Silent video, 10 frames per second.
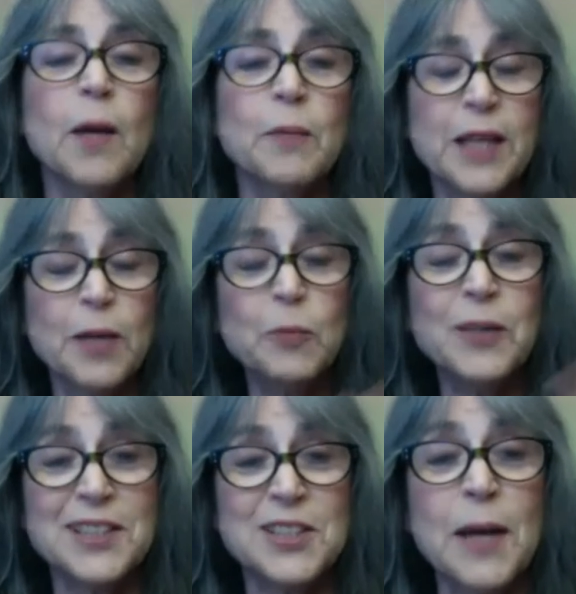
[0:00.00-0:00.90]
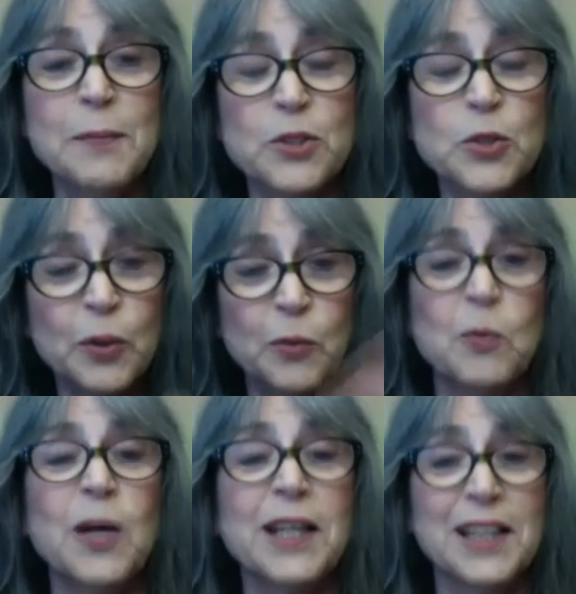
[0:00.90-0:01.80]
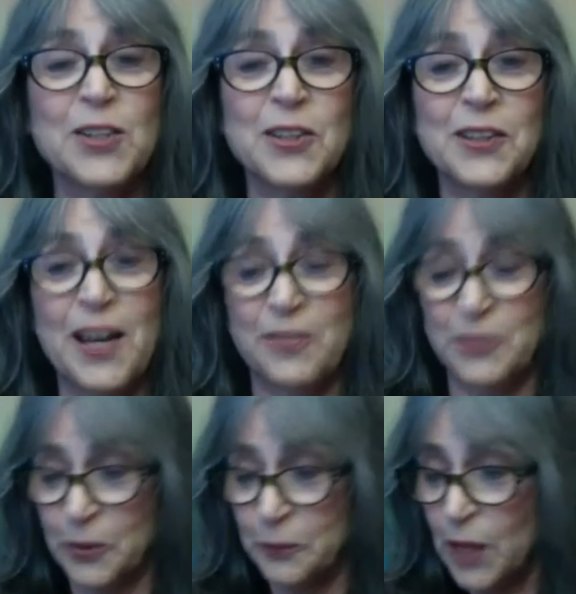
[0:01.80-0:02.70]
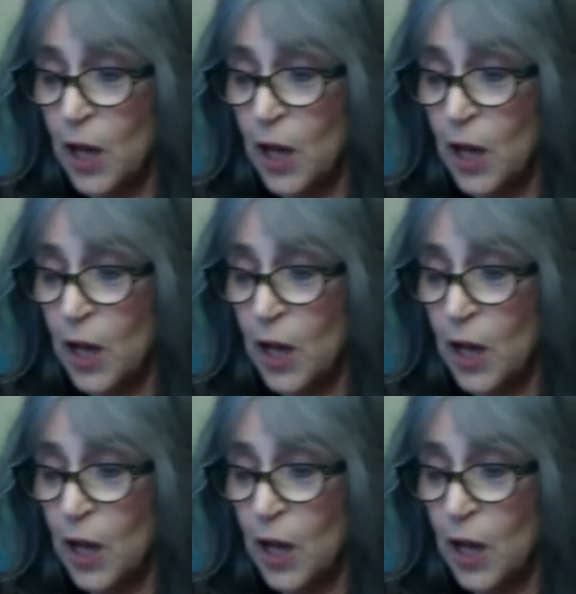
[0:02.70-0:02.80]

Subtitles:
but then when it's time to do it, we want to hear the laughter.